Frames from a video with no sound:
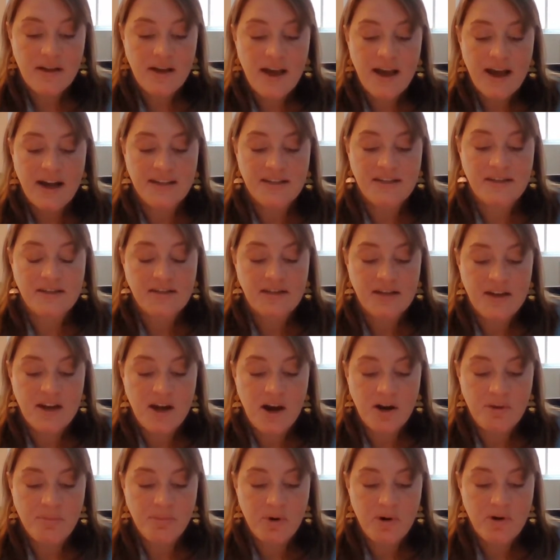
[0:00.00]
Has the city
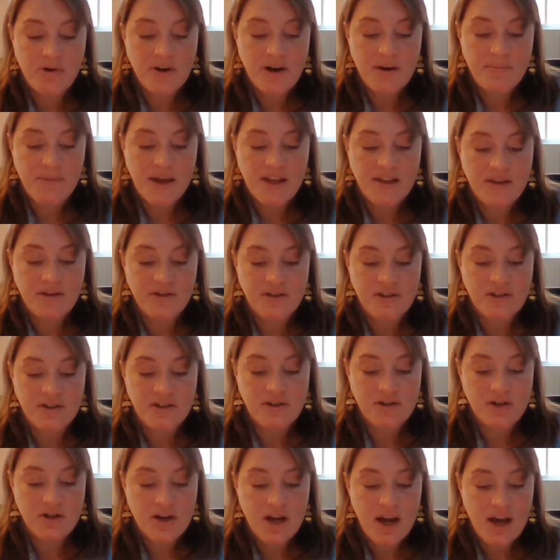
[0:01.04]
art program made their
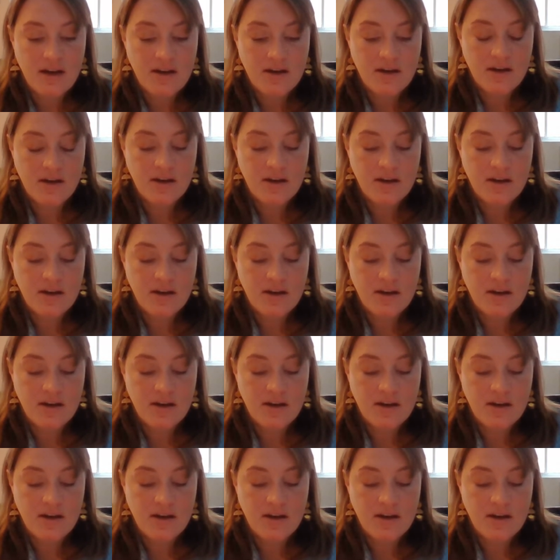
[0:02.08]
decision yet?"